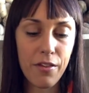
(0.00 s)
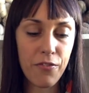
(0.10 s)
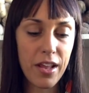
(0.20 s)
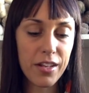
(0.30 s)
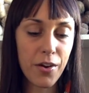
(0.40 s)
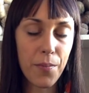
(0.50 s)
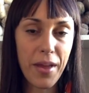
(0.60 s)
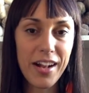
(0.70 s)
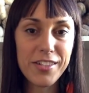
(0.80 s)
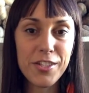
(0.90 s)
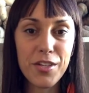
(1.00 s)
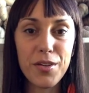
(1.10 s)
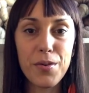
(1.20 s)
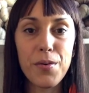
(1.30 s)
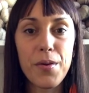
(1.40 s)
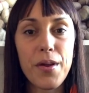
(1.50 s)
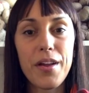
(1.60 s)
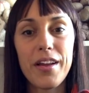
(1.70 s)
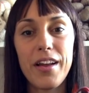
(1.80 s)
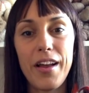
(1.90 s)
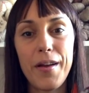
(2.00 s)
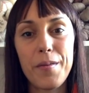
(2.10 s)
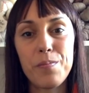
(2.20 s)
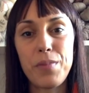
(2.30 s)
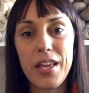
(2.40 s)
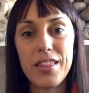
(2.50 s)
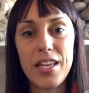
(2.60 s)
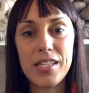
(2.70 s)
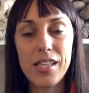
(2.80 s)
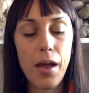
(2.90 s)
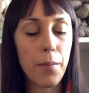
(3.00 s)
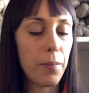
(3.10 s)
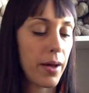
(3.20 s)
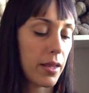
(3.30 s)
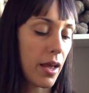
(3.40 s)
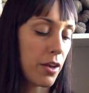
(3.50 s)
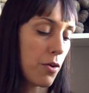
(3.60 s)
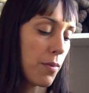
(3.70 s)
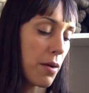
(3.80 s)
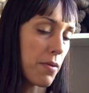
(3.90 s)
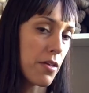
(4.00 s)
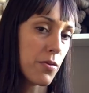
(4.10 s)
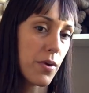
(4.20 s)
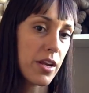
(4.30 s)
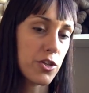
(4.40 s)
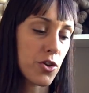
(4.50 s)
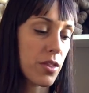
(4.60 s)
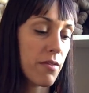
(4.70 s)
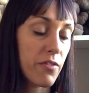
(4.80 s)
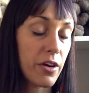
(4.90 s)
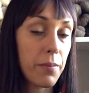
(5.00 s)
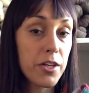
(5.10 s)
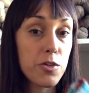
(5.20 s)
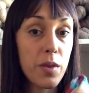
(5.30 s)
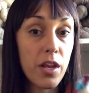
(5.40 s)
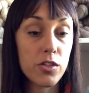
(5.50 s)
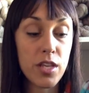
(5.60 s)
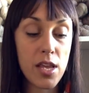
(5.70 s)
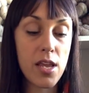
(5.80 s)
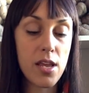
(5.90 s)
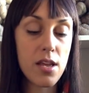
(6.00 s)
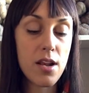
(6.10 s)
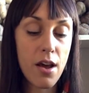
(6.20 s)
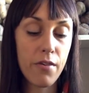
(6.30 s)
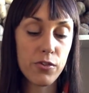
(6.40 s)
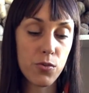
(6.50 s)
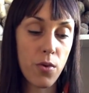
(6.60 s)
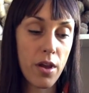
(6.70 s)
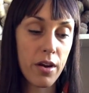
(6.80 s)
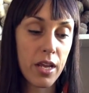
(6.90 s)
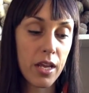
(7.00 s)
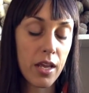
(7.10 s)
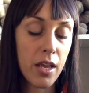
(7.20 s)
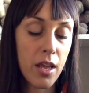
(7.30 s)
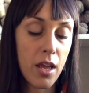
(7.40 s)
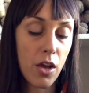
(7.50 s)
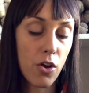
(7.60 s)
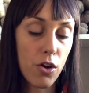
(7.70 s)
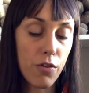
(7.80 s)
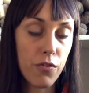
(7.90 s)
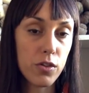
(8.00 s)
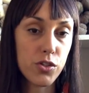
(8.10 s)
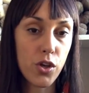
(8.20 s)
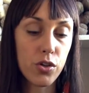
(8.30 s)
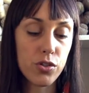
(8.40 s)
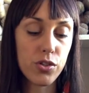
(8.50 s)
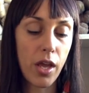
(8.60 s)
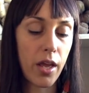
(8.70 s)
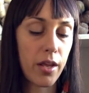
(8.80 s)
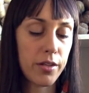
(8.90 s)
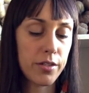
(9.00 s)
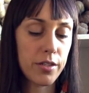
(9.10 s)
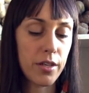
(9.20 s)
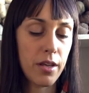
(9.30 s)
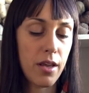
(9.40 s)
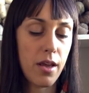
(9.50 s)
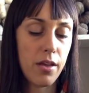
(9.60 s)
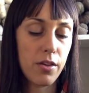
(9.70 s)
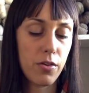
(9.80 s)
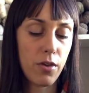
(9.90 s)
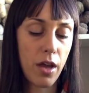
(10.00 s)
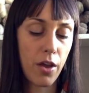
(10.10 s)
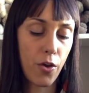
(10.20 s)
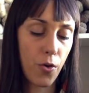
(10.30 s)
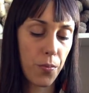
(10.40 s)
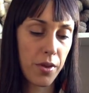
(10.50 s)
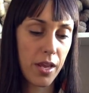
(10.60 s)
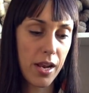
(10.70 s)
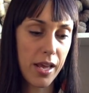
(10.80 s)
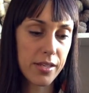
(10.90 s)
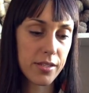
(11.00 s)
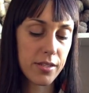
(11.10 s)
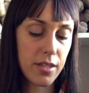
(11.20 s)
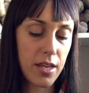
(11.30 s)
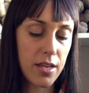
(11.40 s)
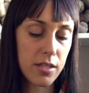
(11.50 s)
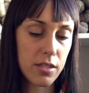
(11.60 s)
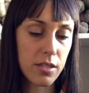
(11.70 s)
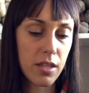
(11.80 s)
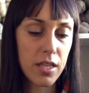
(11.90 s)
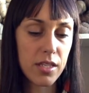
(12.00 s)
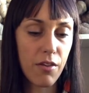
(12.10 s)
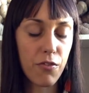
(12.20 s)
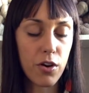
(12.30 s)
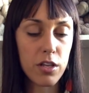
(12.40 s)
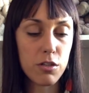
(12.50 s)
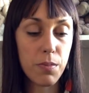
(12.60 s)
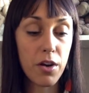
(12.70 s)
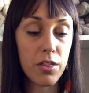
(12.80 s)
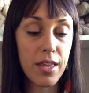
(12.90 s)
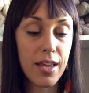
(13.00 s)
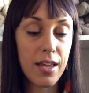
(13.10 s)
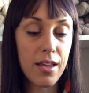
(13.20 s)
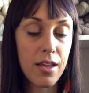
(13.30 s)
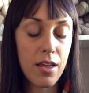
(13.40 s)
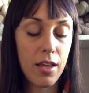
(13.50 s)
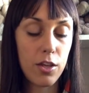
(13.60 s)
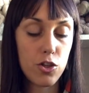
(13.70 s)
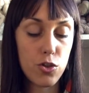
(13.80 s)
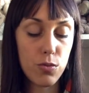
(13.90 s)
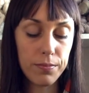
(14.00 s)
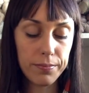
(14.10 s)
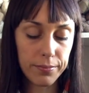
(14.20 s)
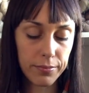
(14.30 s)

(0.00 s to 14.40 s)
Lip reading: felt compelled to pick these up, but I know my brother will enjoy them very much because he loves wearing colorful socks, and I hope he likes these. These are for his birthday in June,